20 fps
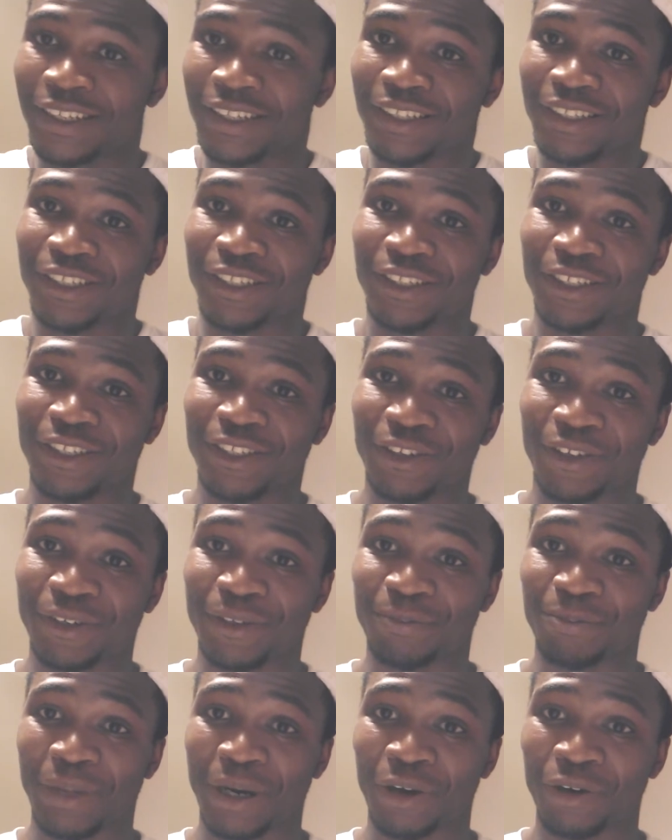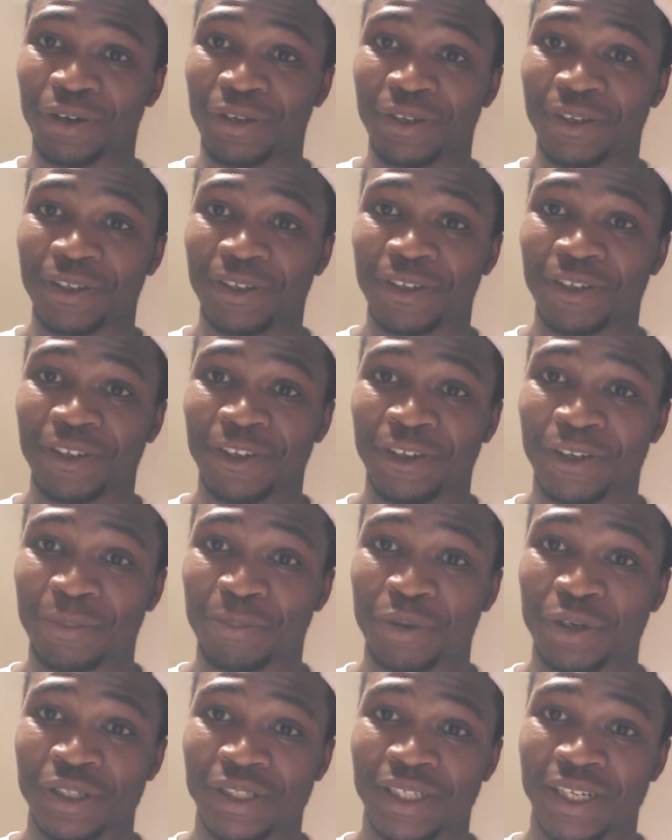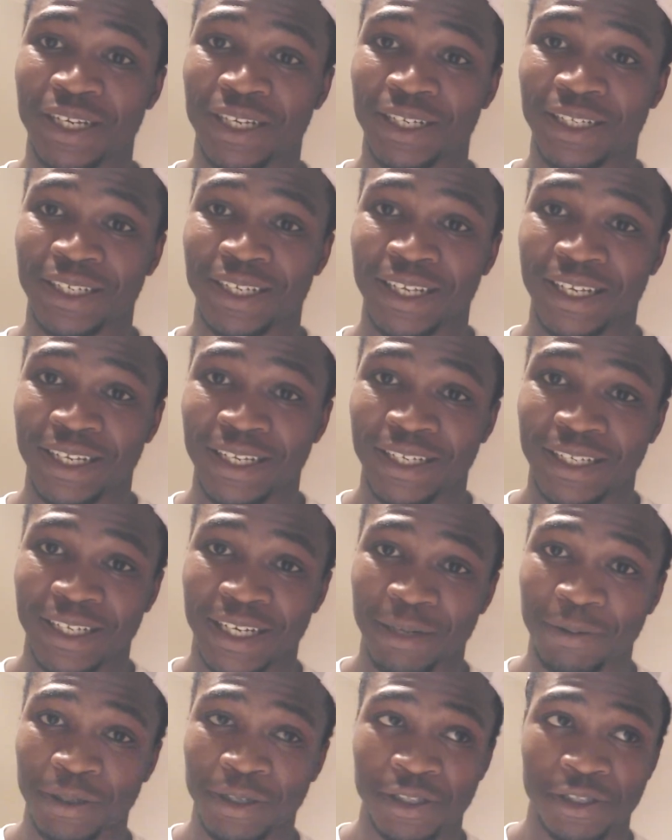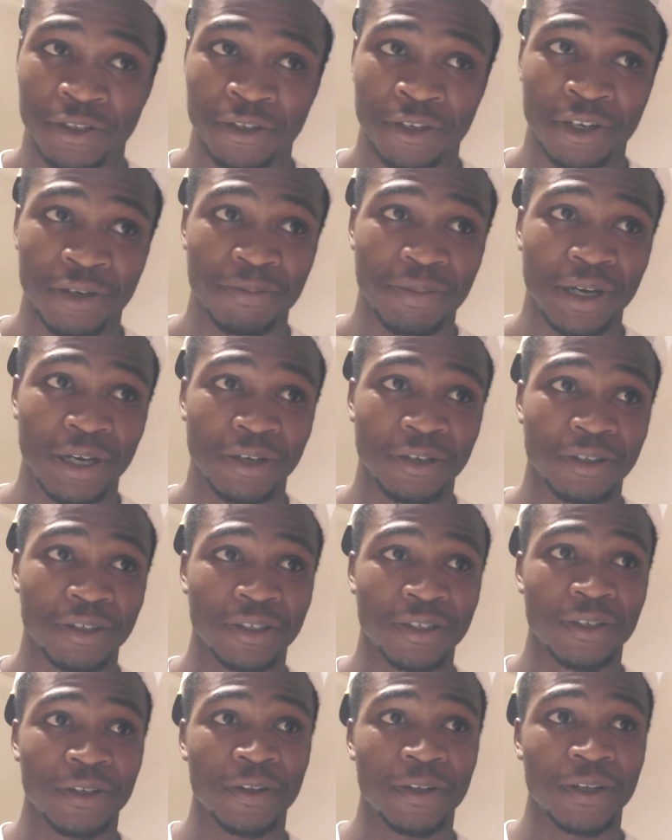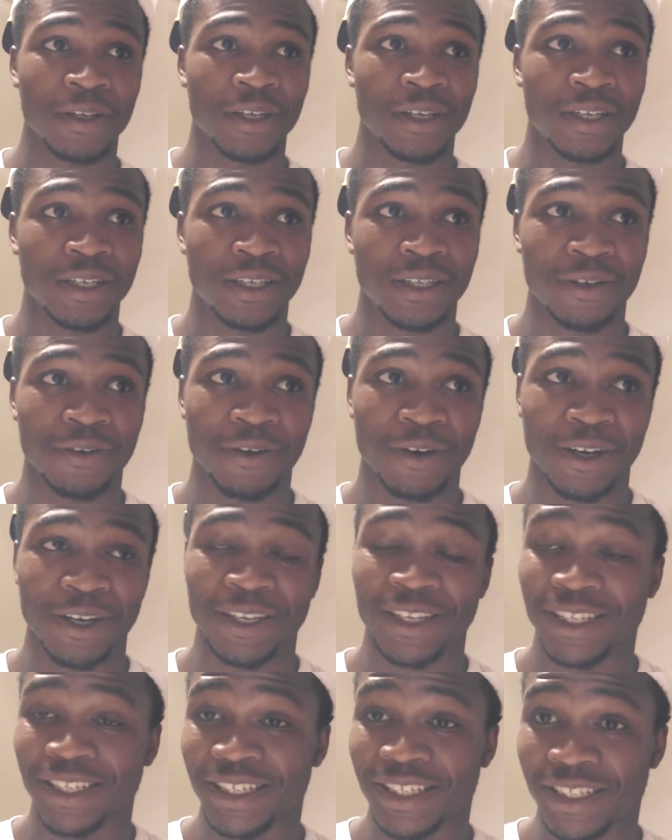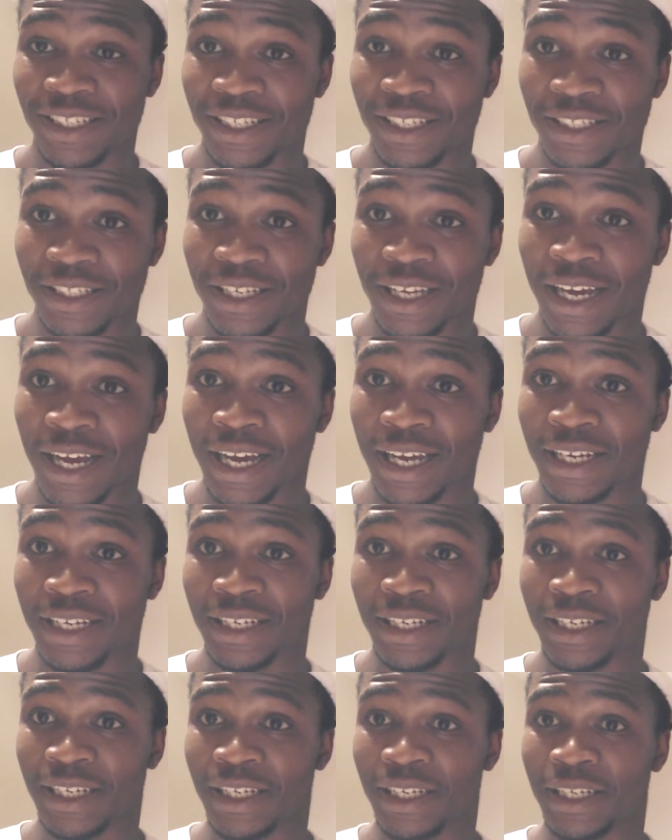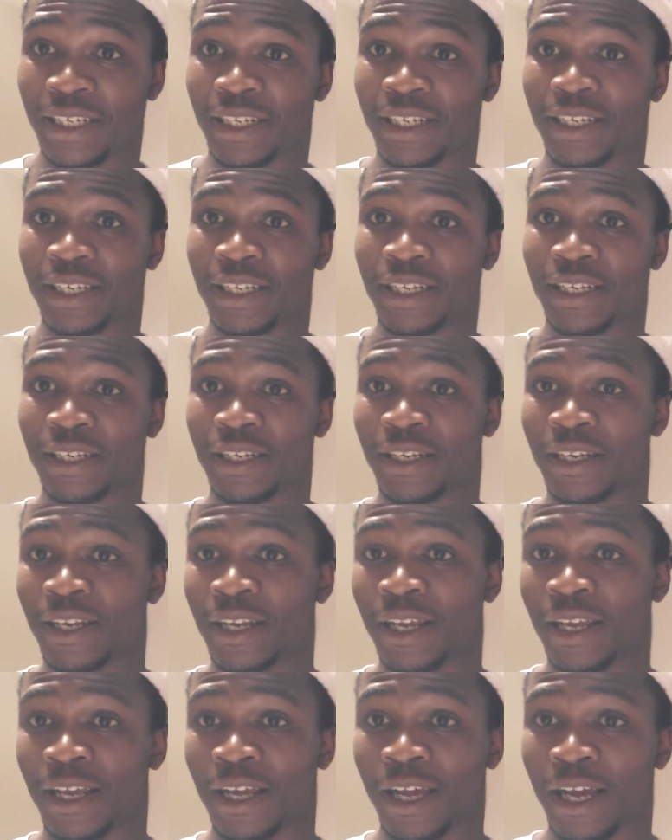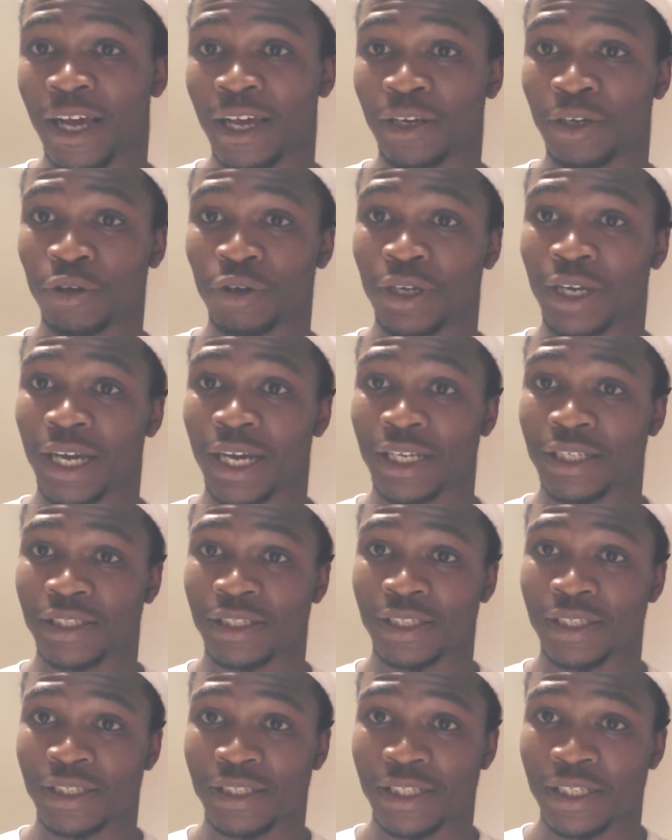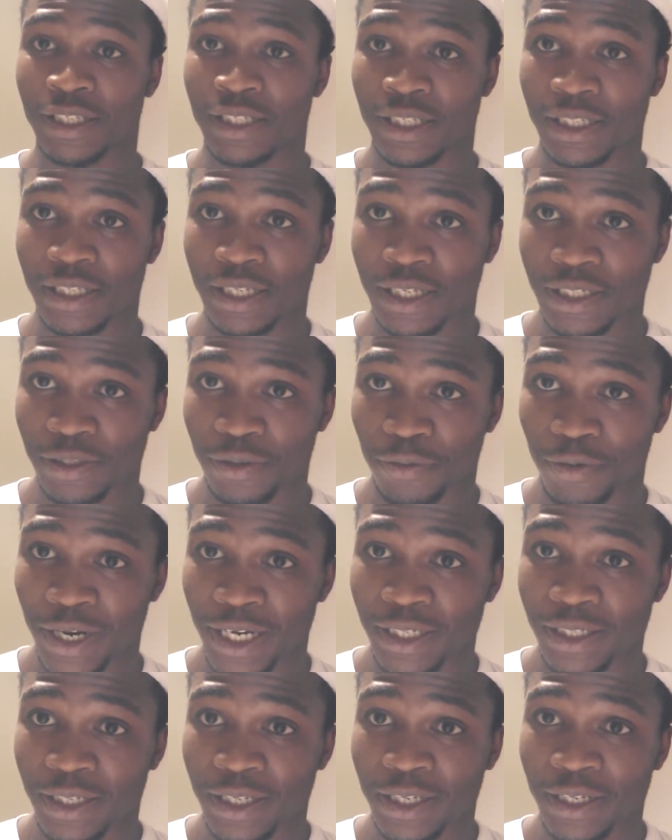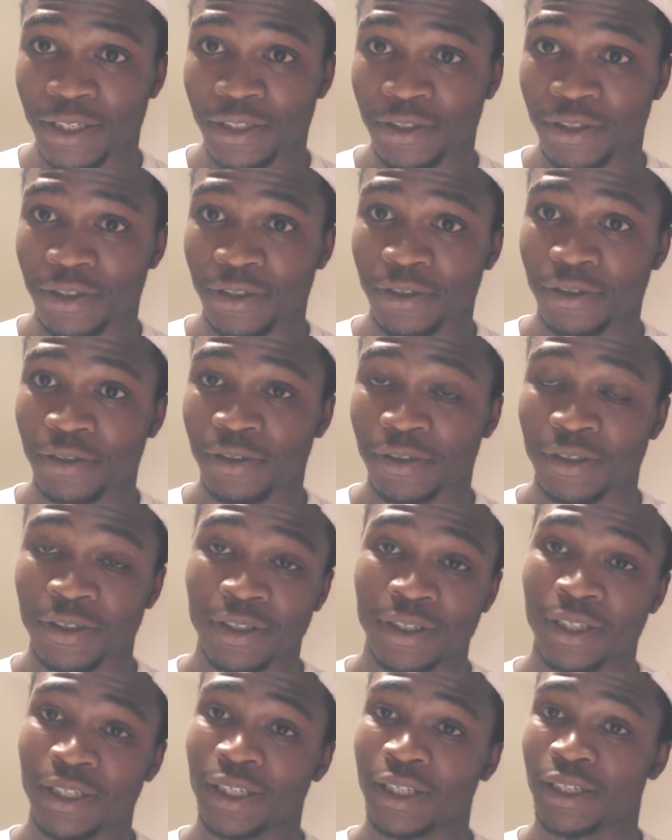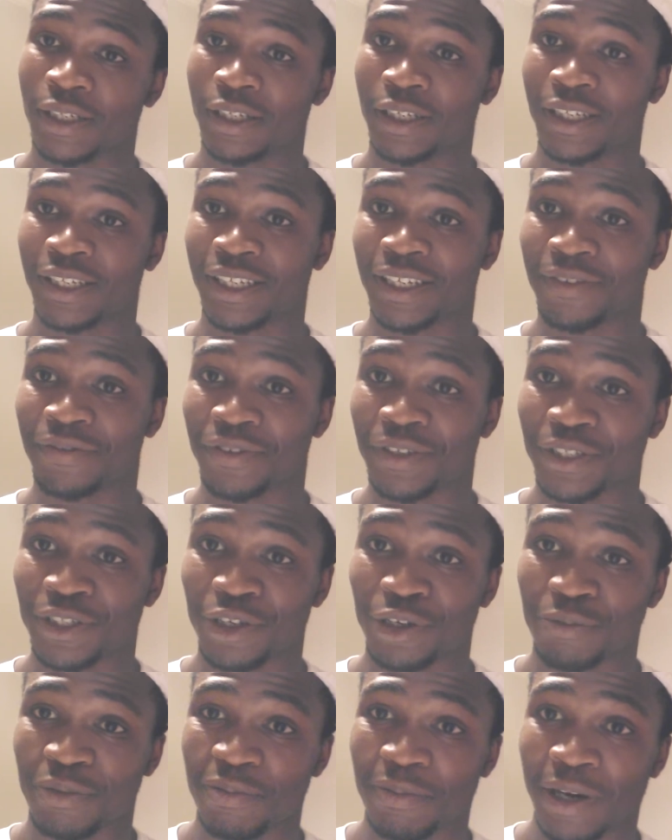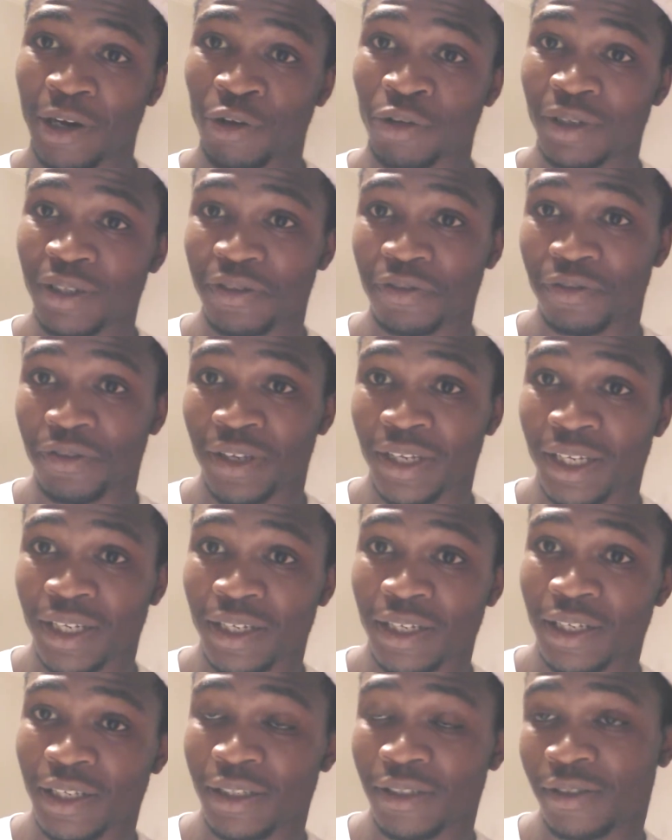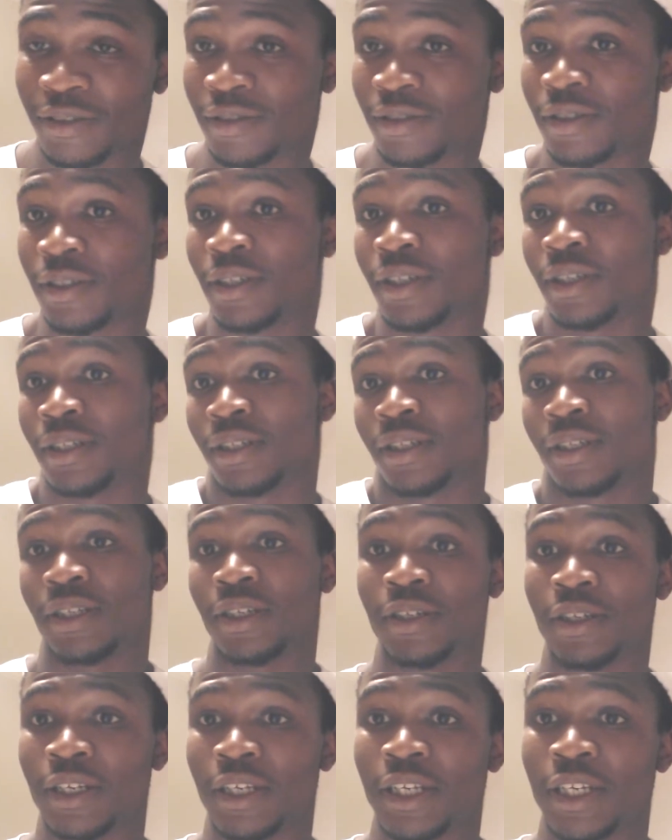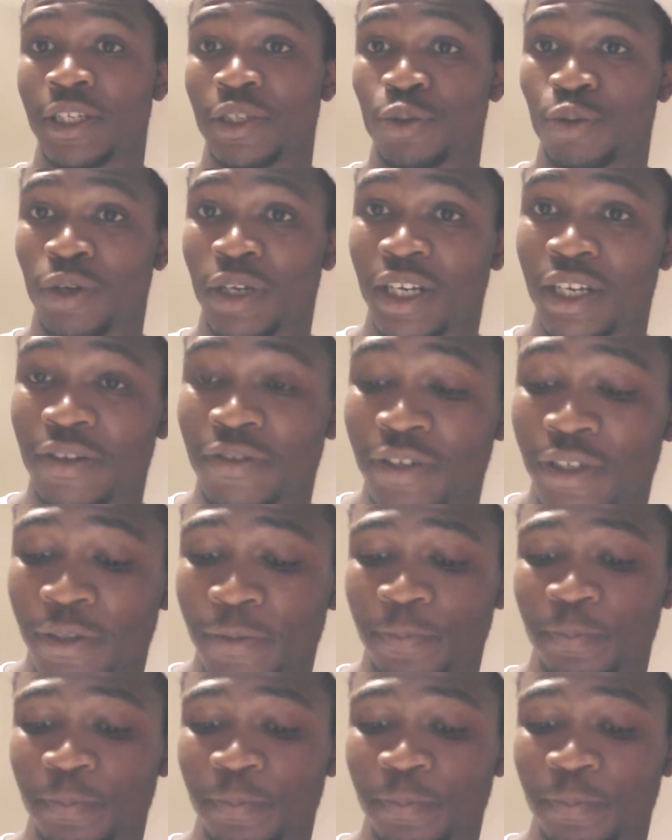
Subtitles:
The only person that I'm concerned about is God, and I know God sees this as a right thing. So if He's gonna be my only fan, then it's whatever.